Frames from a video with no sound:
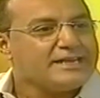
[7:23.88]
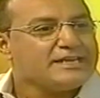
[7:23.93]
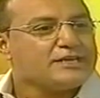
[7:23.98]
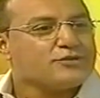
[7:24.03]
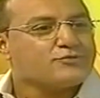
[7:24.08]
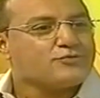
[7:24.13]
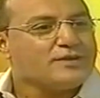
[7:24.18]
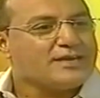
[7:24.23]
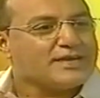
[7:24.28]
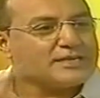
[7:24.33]
and
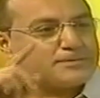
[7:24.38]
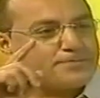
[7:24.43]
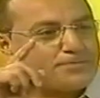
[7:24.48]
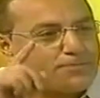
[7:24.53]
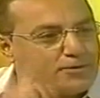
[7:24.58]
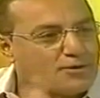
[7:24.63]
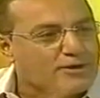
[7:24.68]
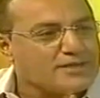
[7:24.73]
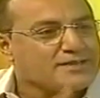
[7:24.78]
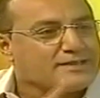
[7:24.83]
it will
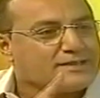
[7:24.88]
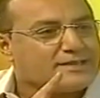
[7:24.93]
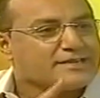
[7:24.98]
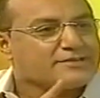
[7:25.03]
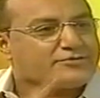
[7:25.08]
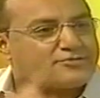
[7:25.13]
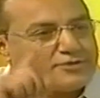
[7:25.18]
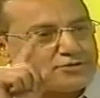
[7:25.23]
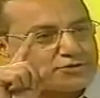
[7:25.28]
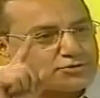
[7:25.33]
exploit
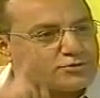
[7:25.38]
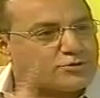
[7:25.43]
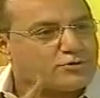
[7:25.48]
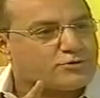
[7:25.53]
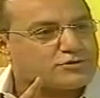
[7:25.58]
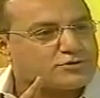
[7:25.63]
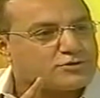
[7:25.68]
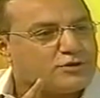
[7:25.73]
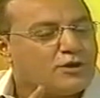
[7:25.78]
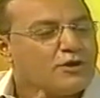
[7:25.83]
that
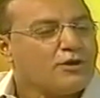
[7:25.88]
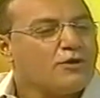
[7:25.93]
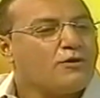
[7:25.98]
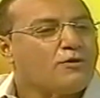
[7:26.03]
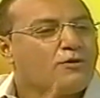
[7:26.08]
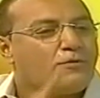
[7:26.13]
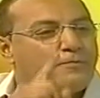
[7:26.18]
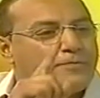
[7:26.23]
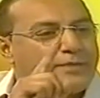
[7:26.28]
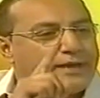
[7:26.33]
resource
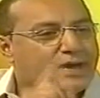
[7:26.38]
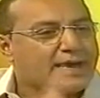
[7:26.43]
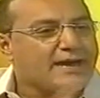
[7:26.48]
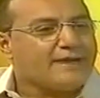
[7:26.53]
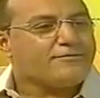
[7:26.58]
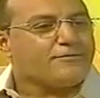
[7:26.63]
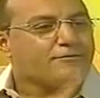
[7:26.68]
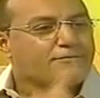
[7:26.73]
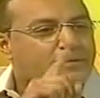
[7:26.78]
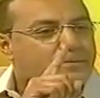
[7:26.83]
on
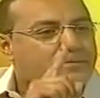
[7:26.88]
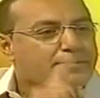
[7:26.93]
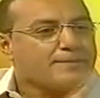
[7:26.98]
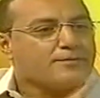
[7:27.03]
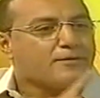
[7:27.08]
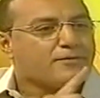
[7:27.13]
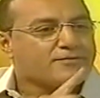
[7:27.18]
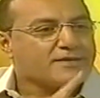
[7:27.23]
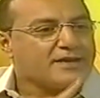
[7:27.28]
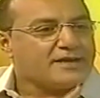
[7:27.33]
behalf of the
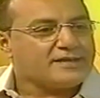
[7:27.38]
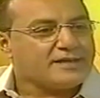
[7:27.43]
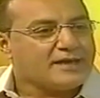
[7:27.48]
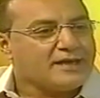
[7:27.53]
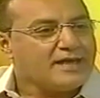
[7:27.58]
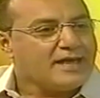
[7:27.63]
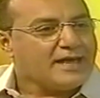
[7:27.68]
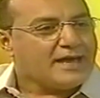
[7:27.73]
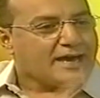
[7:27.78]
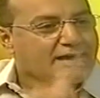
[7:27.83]
people of Kenya.
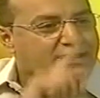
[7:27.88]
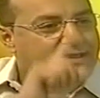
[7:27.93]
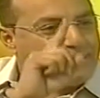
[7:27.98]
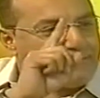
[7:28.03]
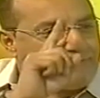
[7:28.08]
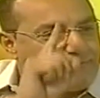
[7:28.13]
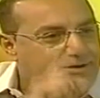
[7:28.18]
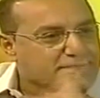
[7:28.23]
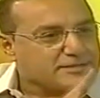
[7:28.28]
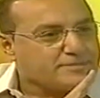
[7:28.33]
And the
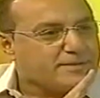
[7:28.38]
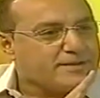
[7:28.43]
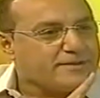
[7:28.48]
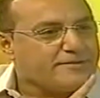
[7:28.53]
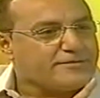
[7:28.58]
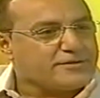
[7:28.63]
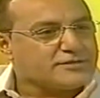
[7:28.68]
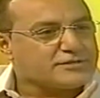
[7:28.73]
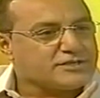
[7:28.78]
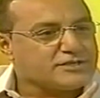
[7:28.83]
first
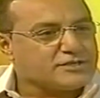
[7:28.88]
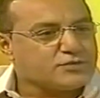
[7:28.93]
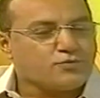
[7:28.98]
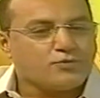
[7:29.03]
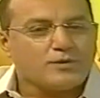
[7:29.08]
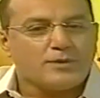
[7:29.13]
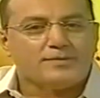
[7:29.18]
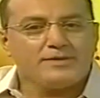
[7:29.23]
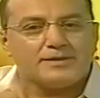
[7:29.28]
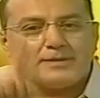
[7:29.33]
beneficiaries
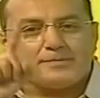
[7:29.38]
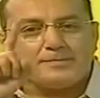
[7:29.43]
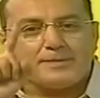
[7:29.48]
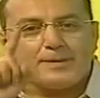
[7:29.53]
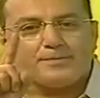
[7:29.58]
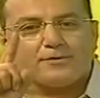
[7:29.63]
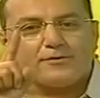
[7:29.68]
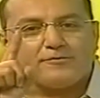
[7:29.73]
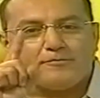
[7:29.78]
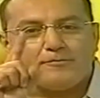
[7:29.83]
will be the
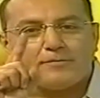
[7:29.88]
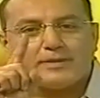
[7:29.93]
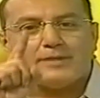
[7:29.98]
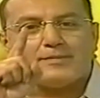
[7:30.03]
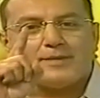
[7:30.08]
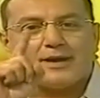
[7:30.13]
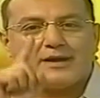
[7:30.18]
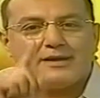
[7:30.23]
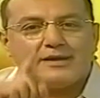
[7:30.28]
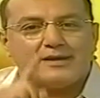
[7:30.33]
people of
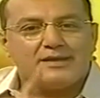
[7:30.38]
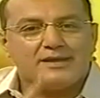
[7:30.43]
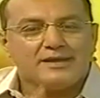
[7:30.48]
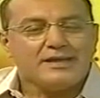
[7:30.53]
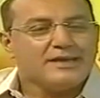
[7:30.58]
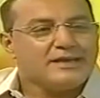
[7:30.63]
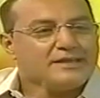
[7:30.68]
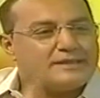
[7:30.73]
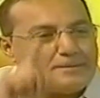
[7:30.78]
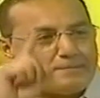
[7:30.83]
Mrima,
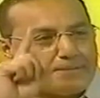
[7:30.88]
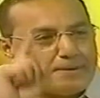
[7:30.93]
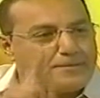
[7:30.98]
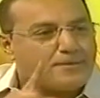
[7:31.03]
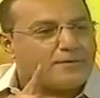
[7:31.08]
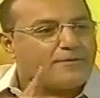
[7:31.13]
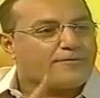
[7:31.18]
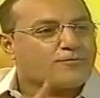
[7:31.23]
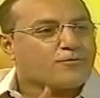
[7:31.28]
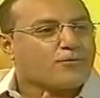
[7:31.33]
mm-hmm. the
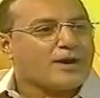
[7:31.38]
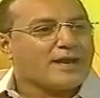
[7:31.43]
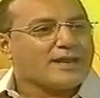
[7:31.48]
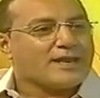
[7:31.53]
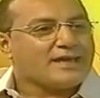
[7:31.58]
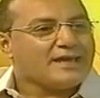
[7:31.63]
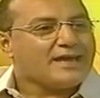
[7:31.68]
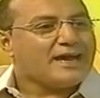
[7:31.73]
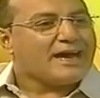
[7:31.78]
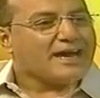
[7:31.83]
people of
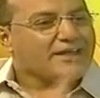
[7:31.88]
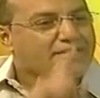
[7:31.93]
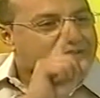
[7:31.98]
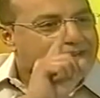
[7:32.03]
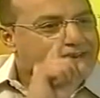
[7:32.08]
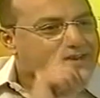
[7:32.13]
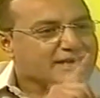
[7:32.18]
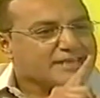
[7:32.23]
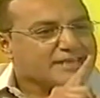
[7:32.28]
Kwale, and